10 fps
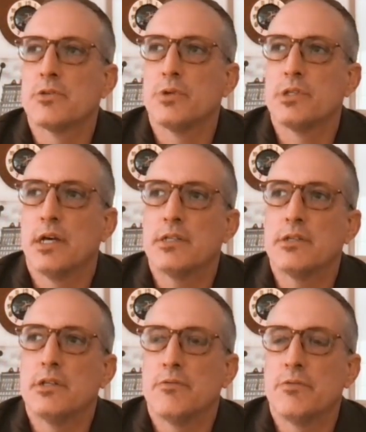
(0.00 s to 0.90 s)
which that's
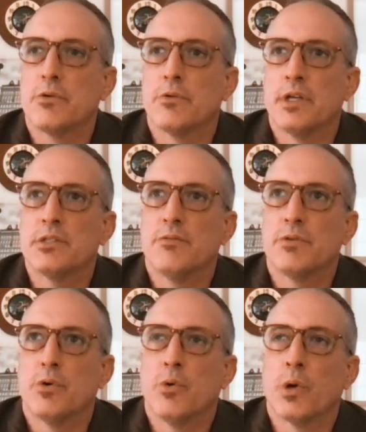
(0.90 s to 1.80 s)
difficult
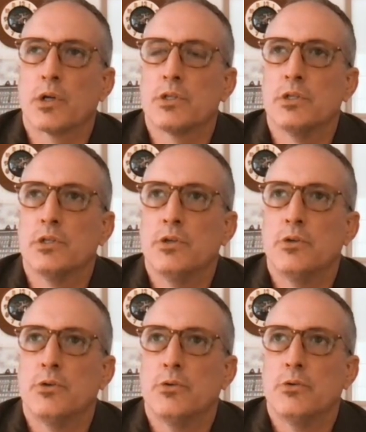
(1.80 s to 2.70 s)
work to do.